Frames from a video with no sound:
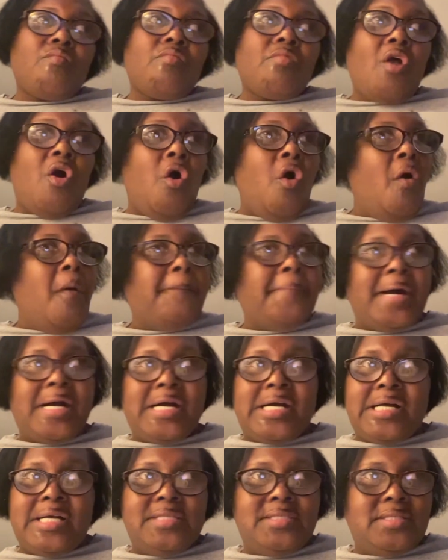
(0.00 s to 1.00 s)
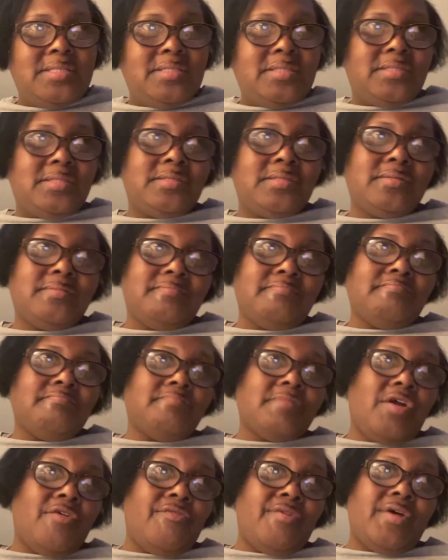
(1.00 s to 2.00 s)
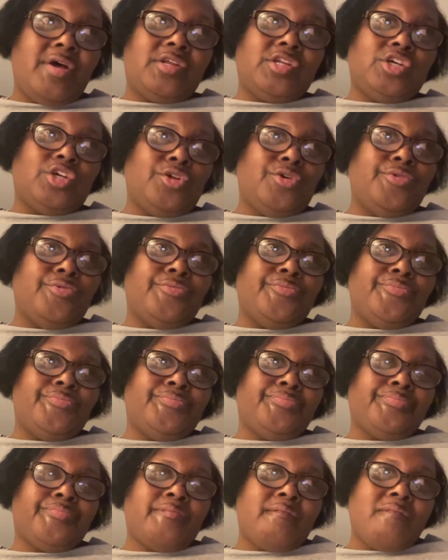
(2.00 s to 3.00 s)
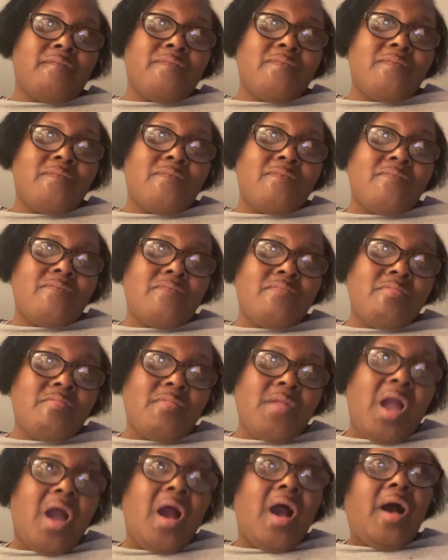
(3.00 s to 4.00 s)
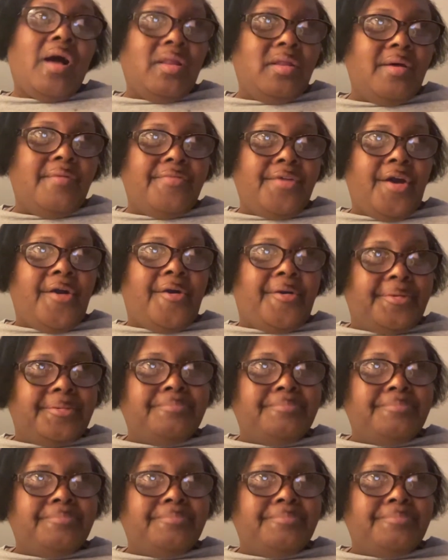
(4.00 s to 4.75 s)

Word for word: All my cousins around the globe. I love y'all.